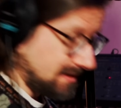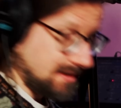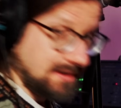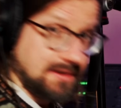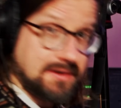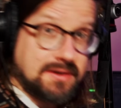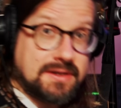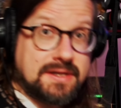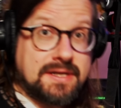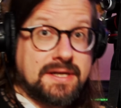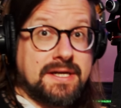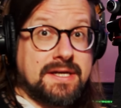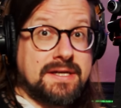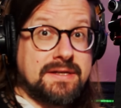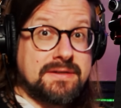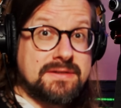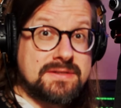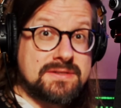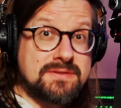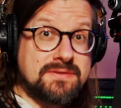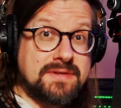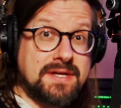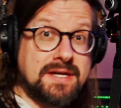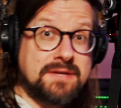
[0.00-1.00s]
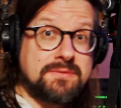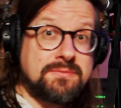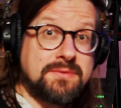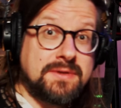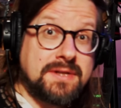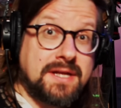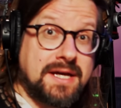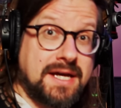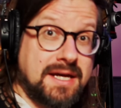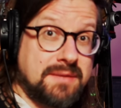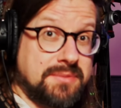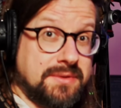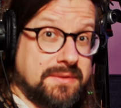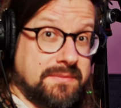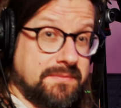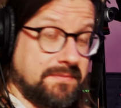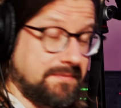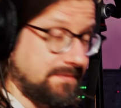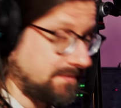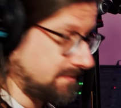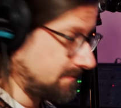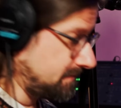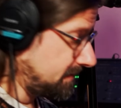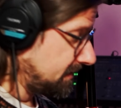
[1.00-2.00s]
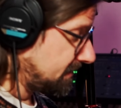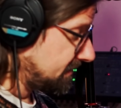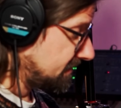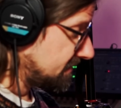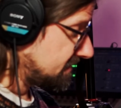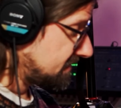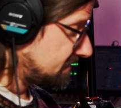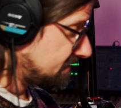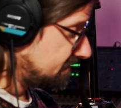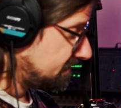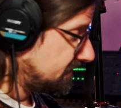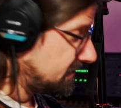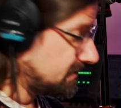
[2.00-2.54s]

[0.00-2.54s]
Okay, so that will happen because